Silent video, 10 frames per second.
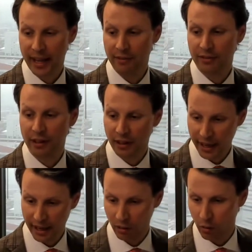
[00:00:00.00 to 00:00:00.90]
if the
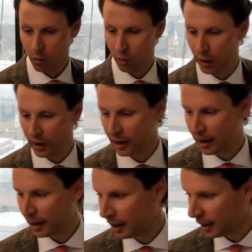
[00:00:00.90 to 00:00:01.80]
landlord
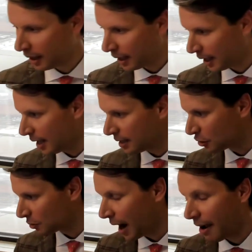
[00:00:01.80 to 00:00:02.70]
is
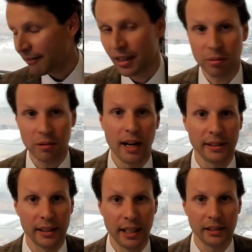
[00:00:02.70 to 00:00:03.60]
driving the
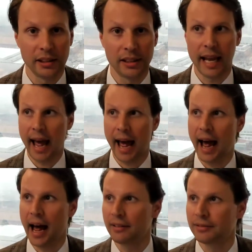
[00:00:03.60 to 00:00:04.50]
process to
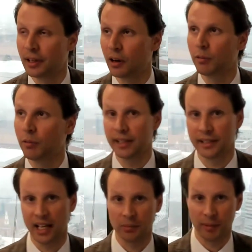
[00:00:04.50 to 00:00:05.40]
have a
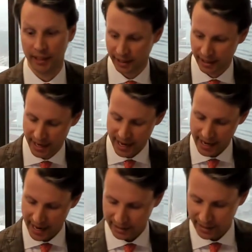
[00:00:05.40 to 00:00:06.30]
reassessment,
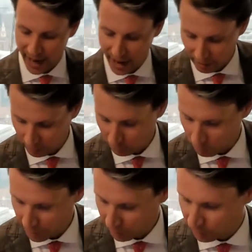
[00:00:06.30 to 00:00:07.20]
it has to hire a
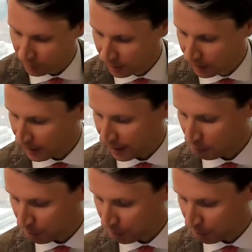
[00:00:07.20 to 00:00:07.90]
lawyer and